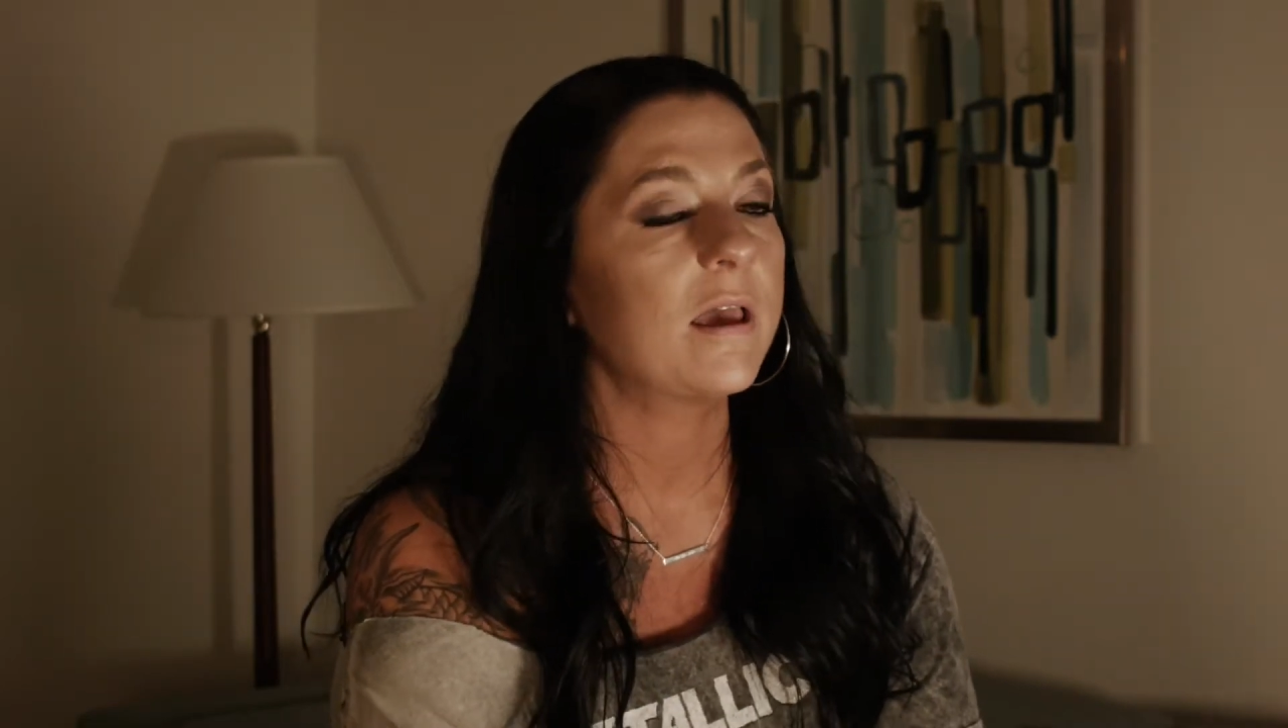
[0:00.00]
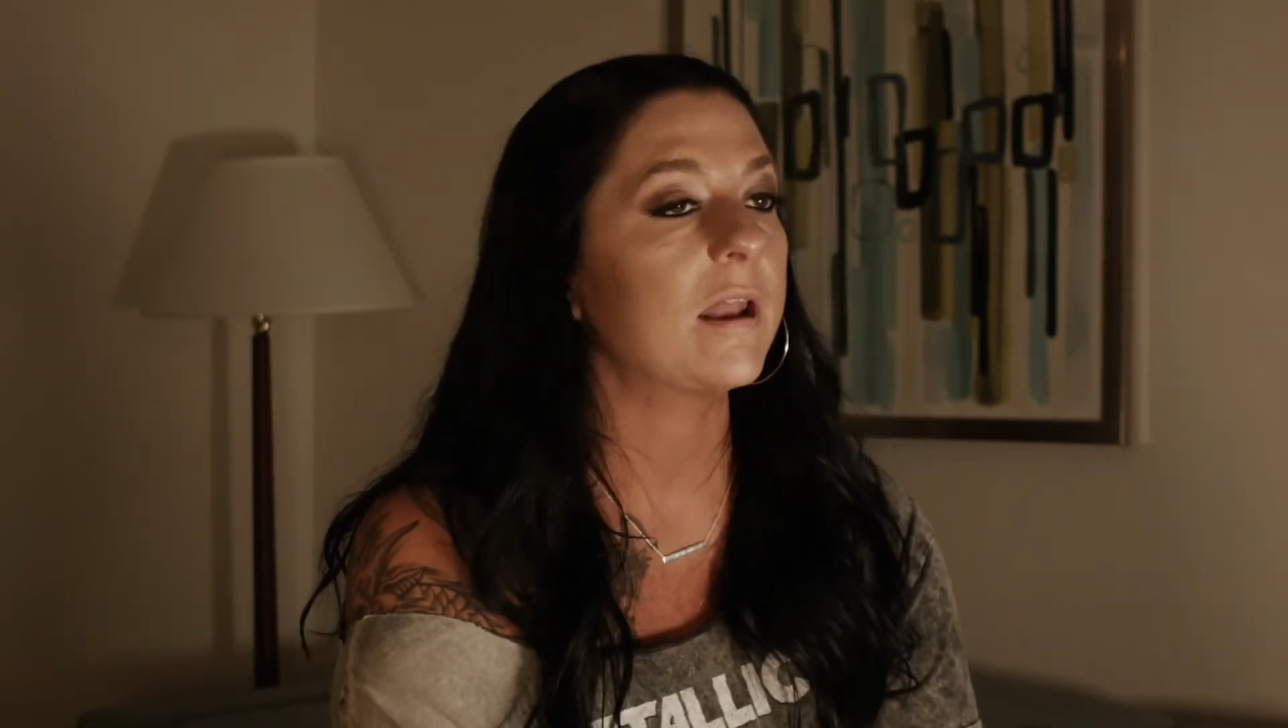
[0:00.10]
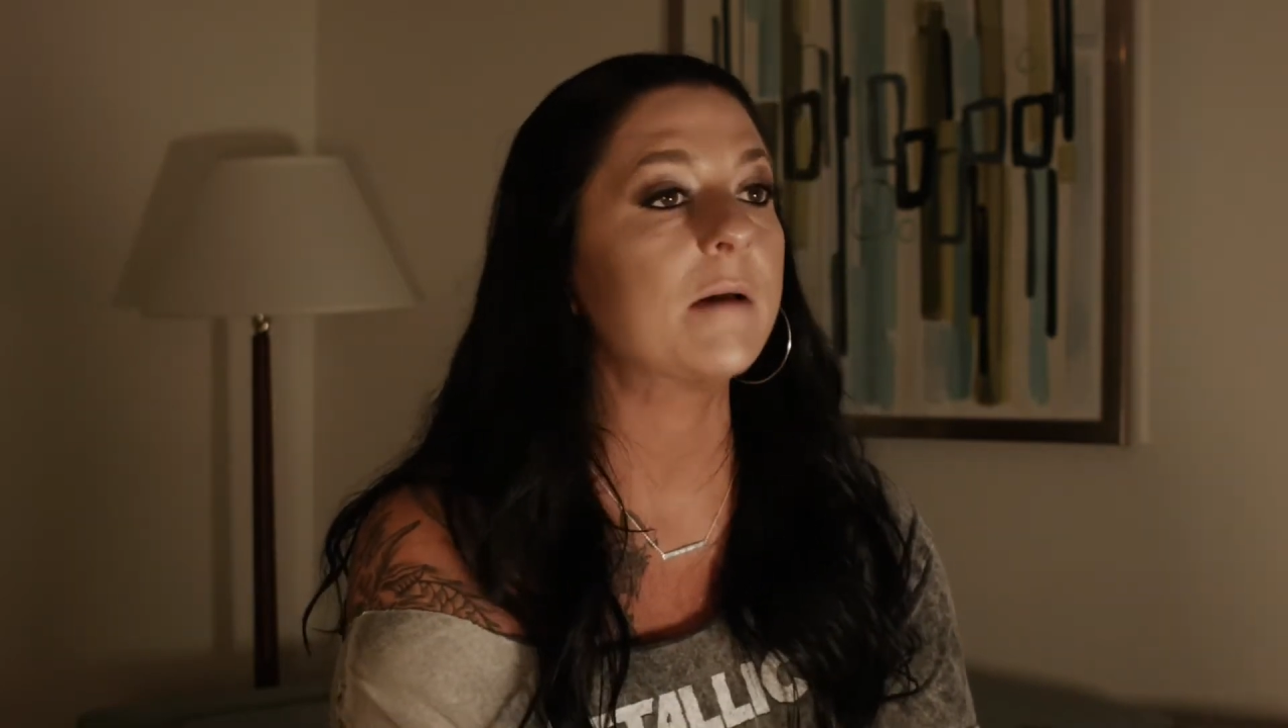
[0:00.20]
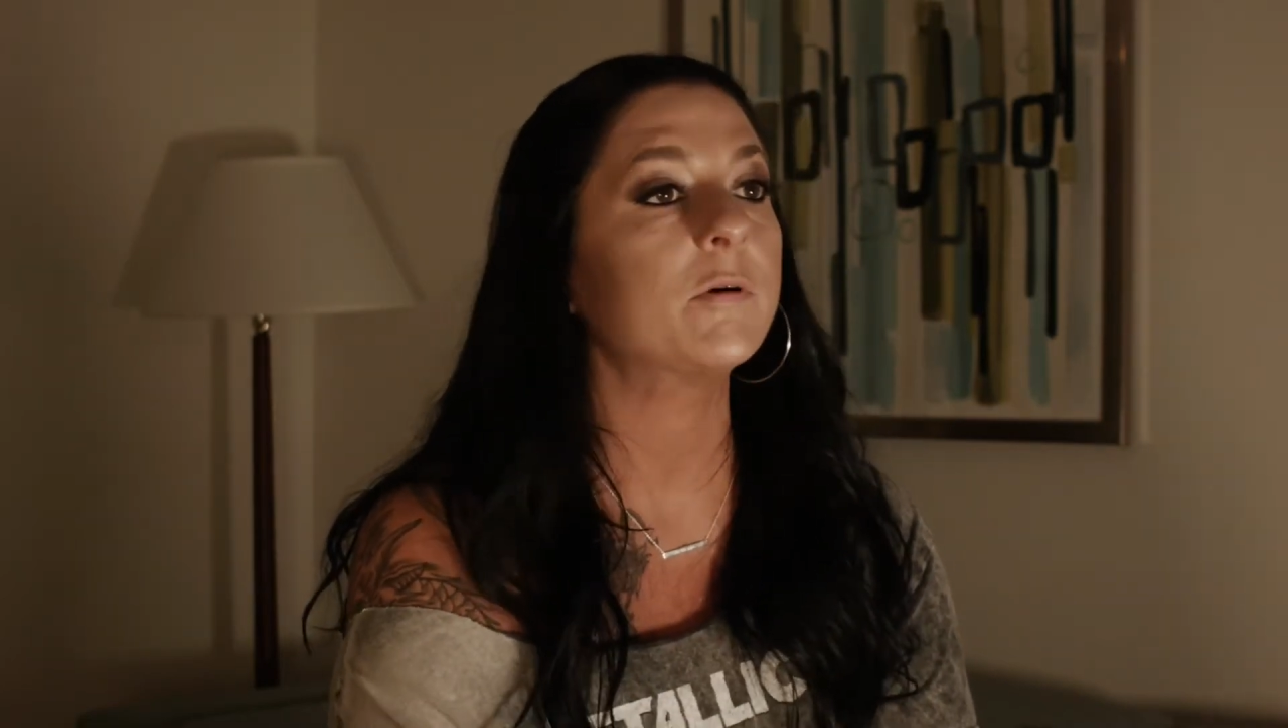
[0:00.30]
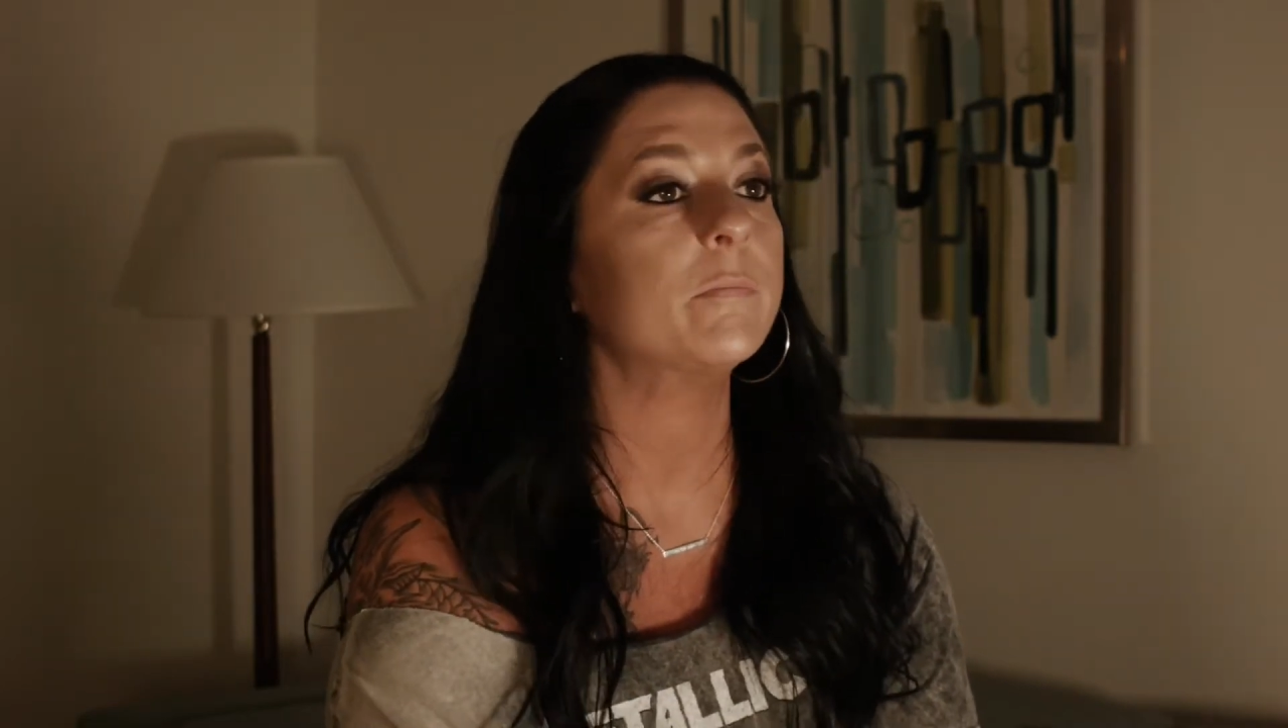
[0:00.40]

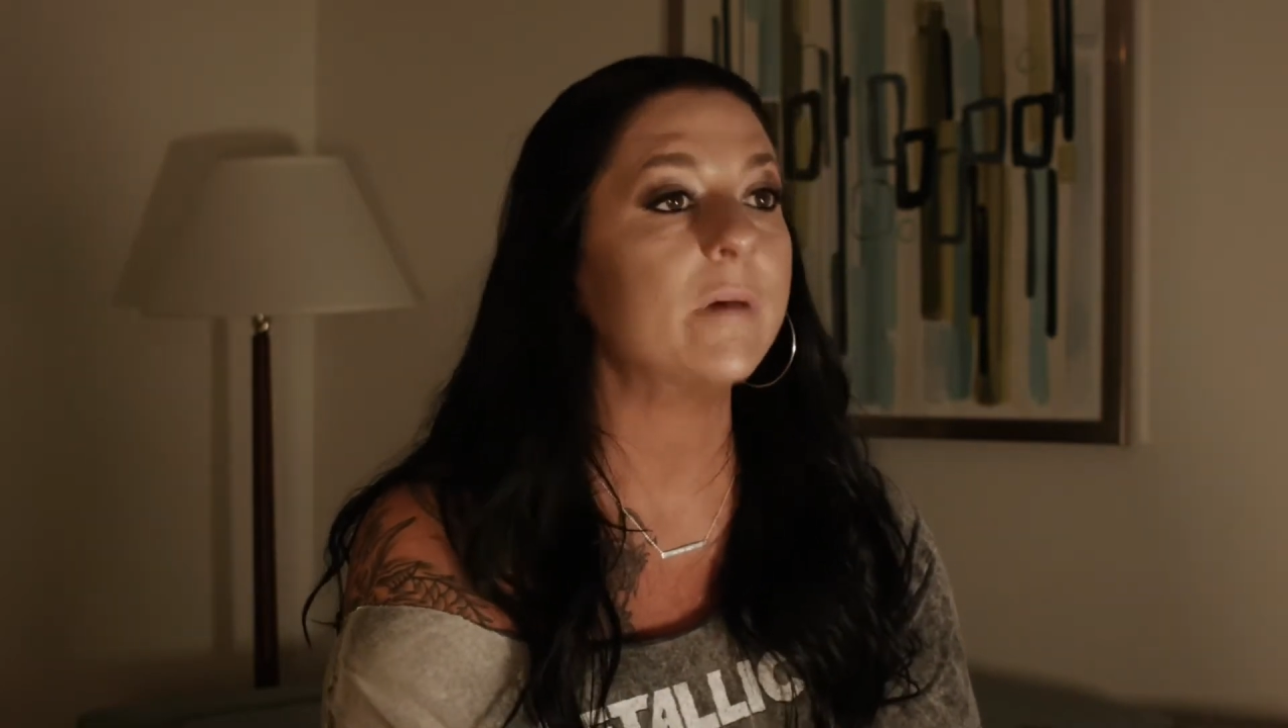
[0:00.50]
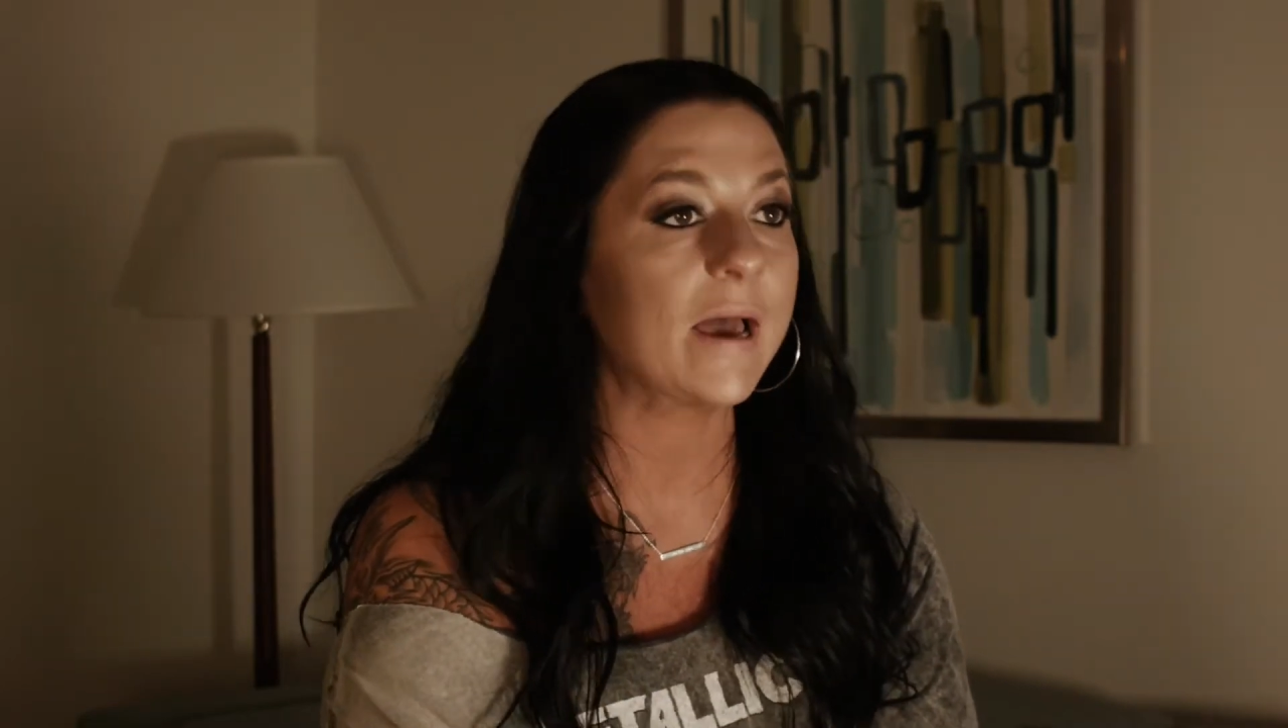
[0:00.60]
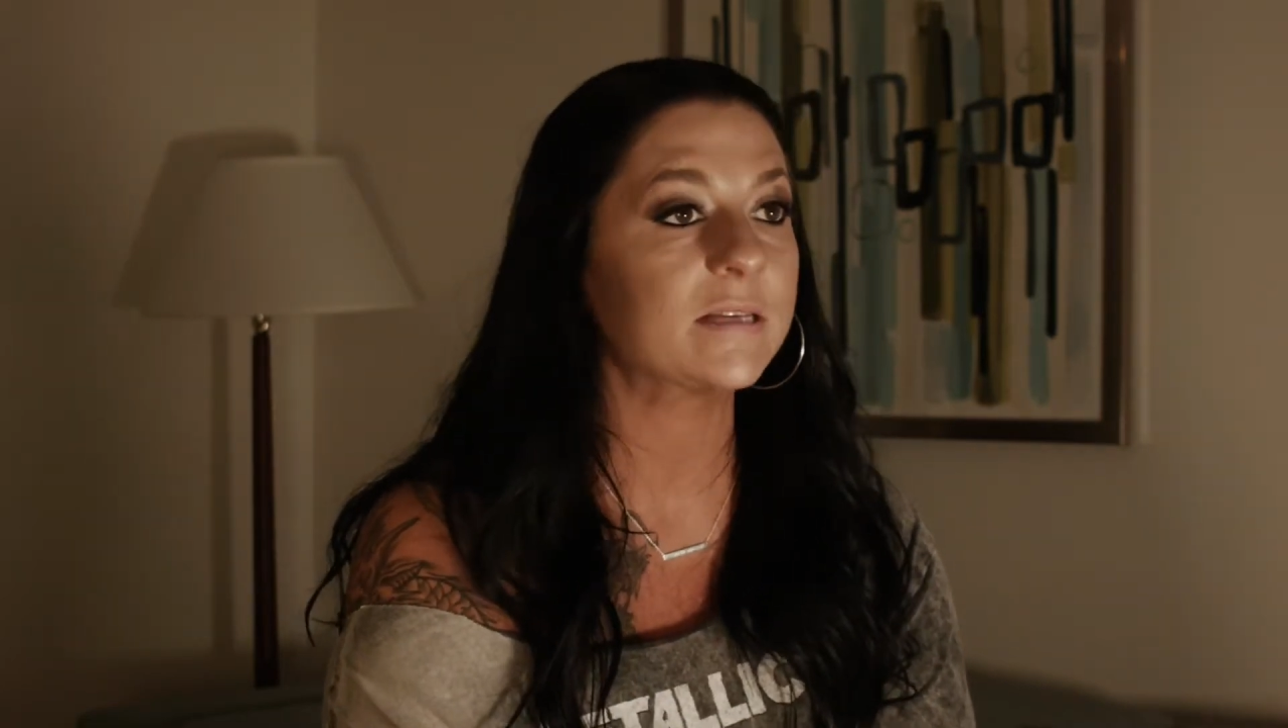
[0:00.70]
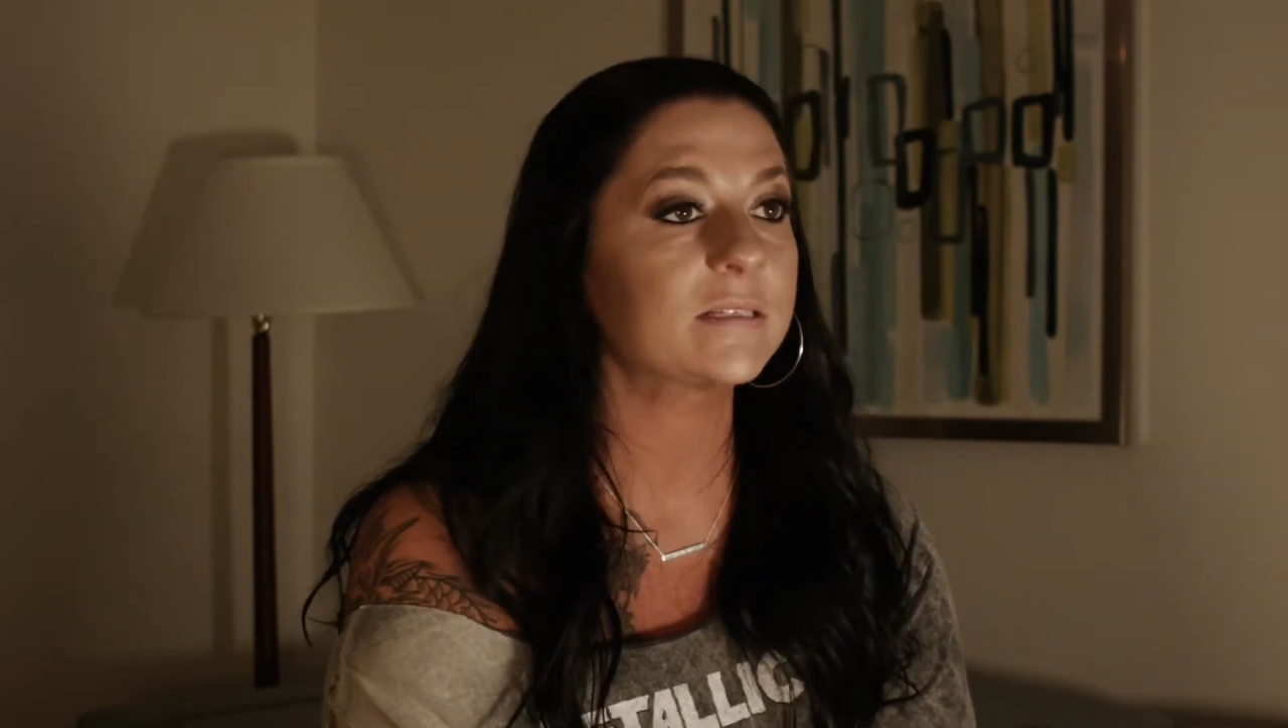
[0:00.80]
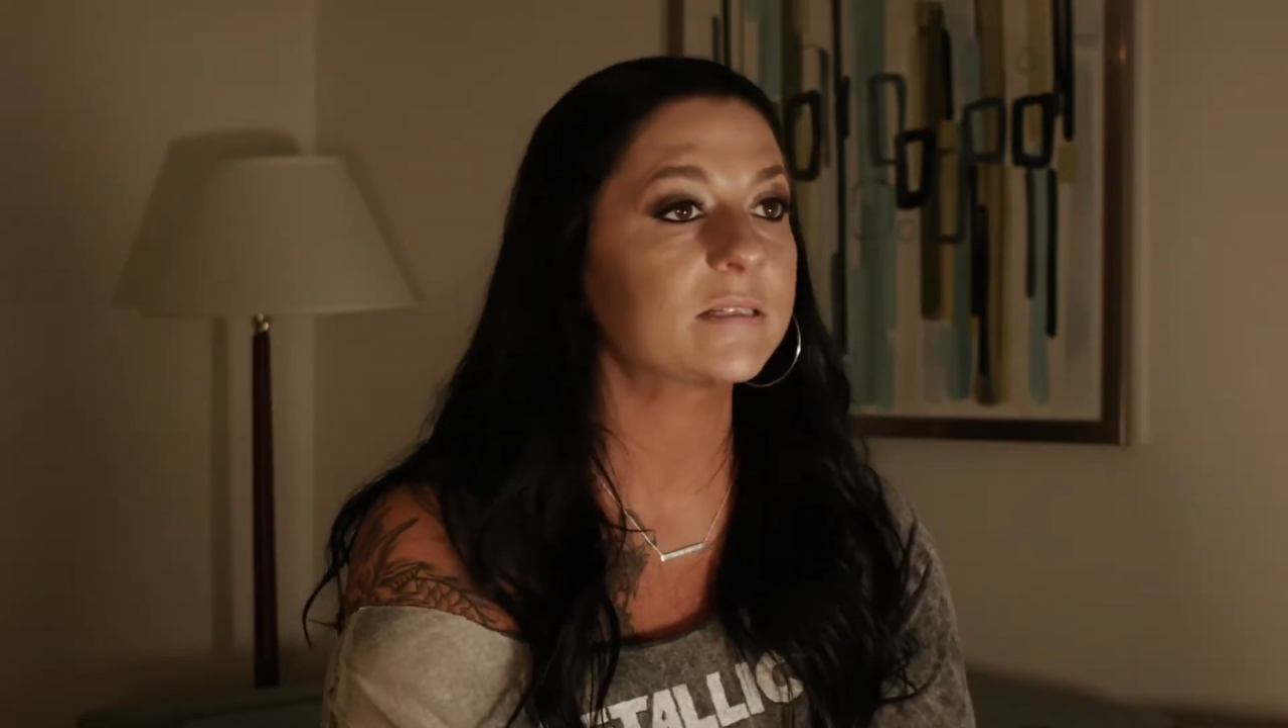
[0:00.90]
and I'm a
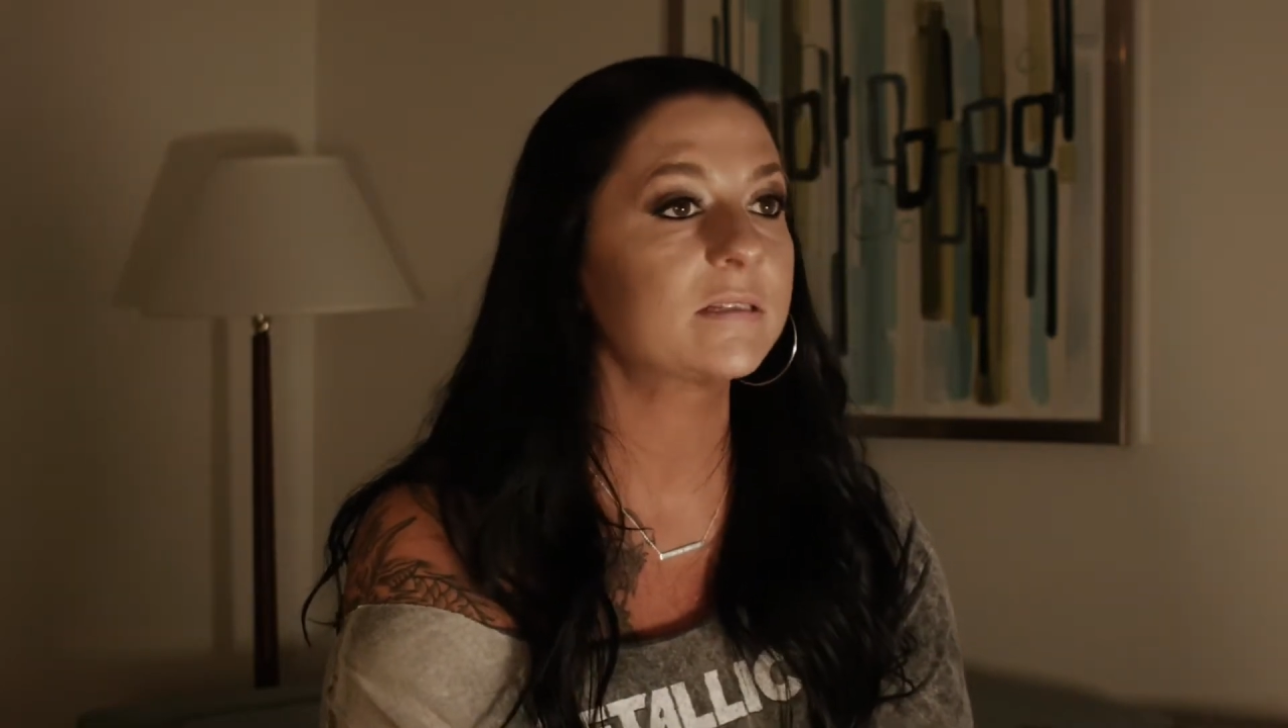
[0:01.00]
mess.